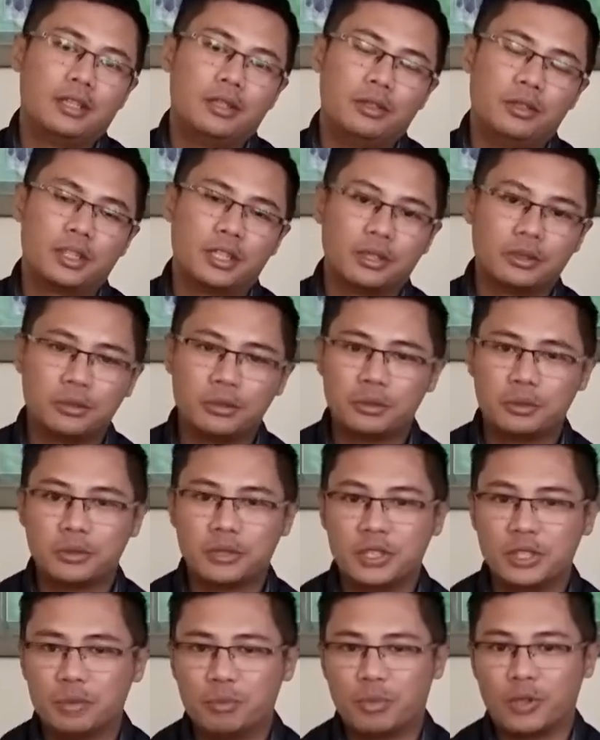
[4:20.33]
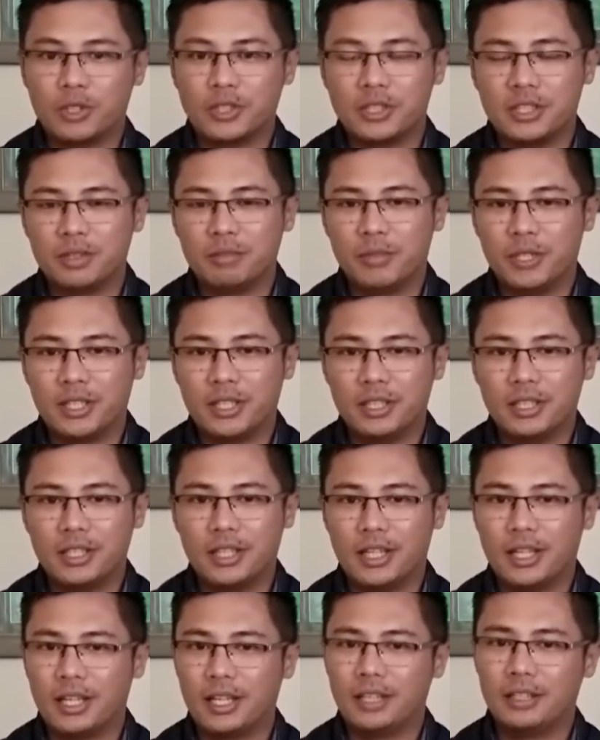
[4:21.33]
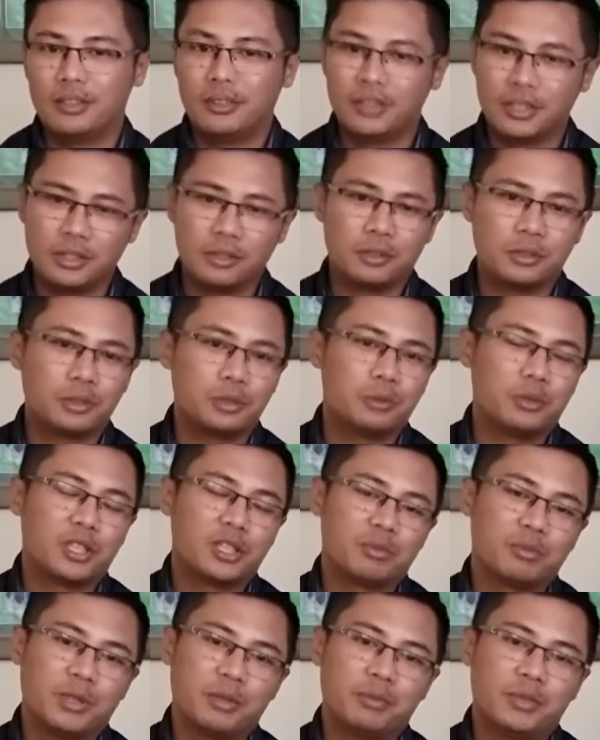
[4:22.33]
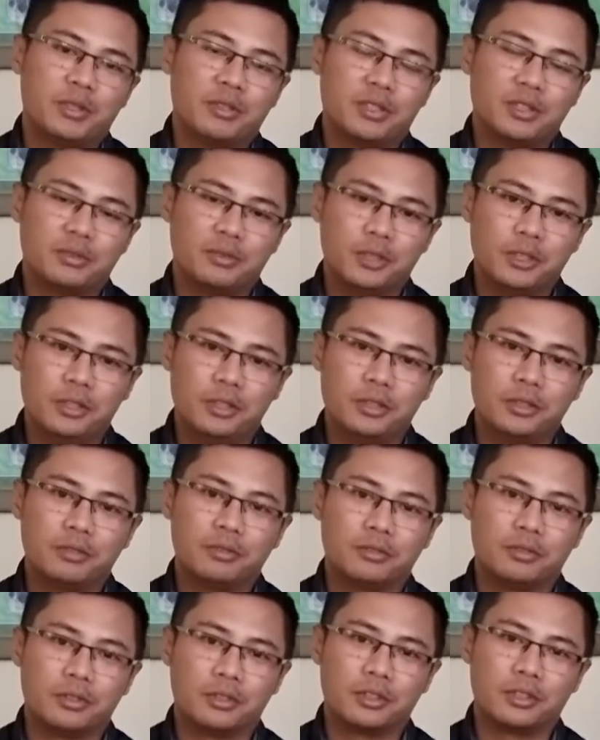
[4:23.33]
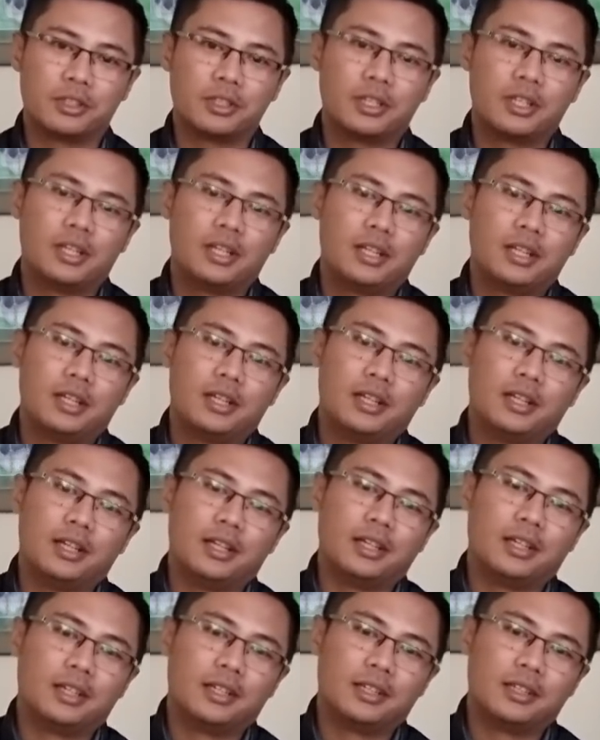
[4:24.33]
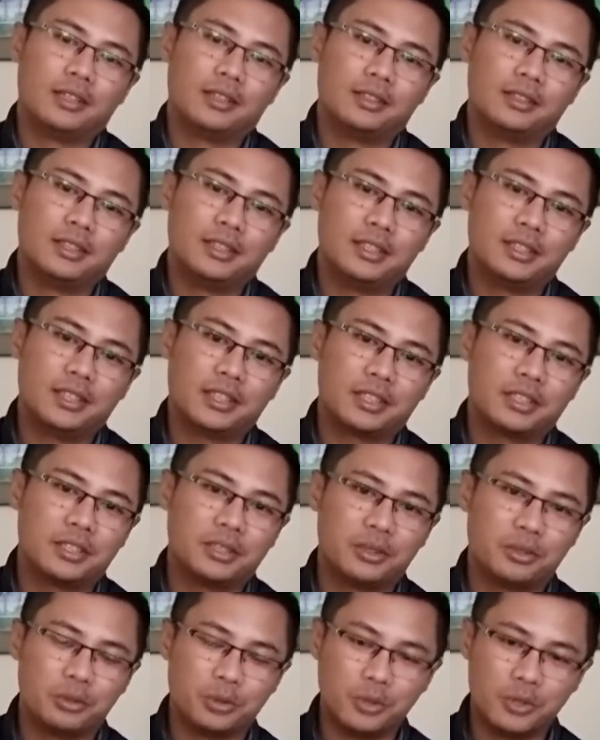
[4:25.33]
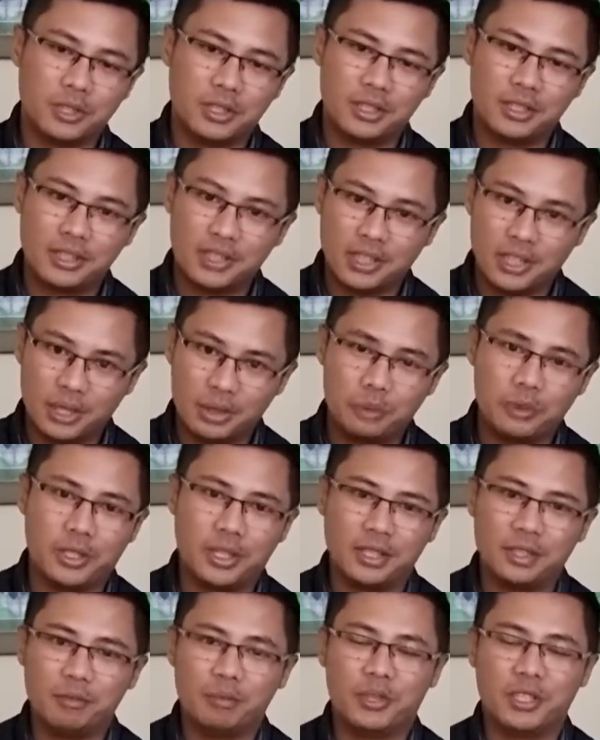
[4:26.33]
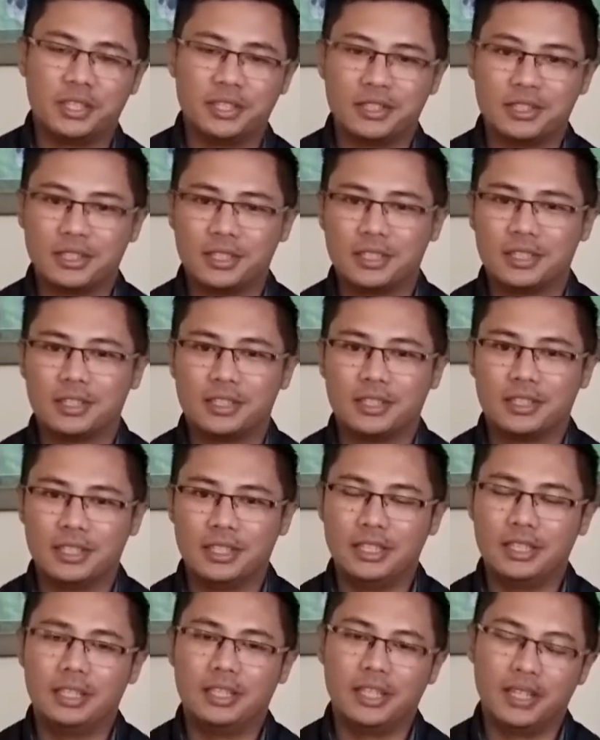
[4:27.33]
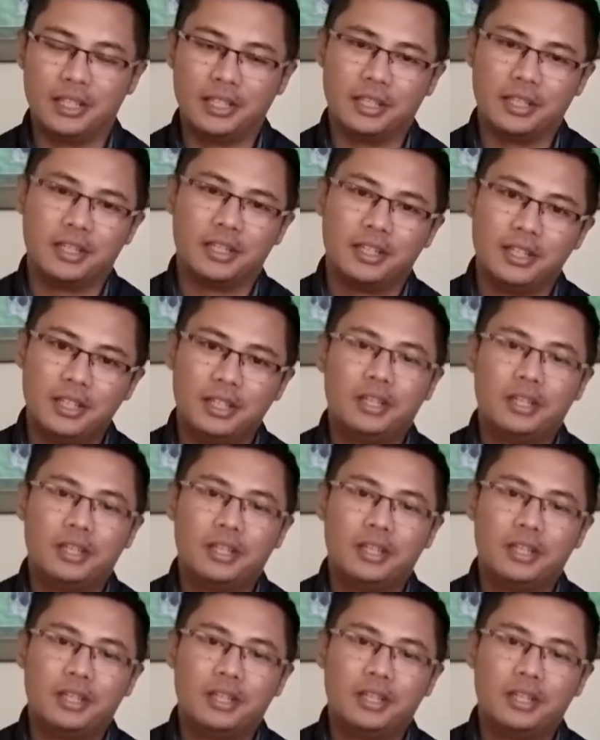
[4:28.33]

You can go to the polygon method, and you can also watch my previous video for the section on Google Earth how we had measured the area.